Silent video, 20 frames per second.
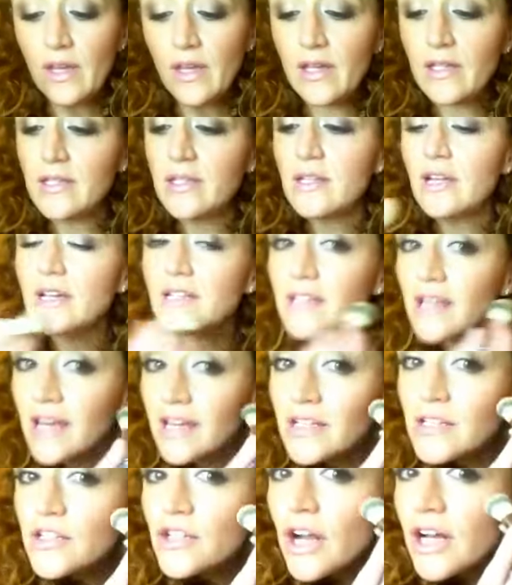it's nice and
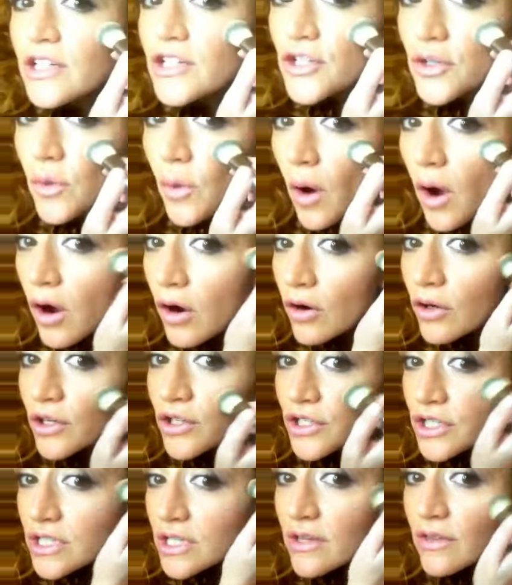it's not too
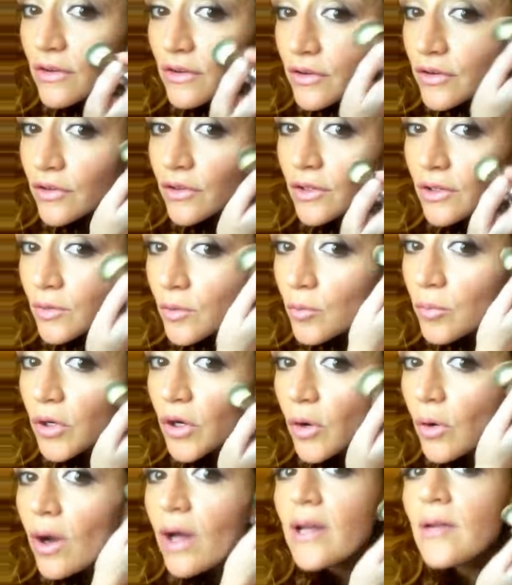harsh either. You can
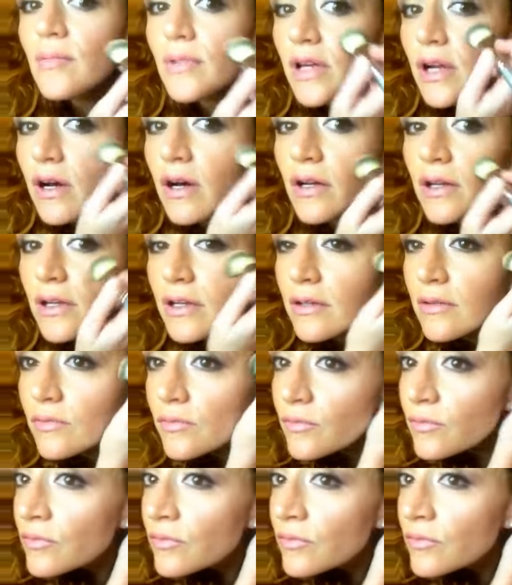put quite a bit on and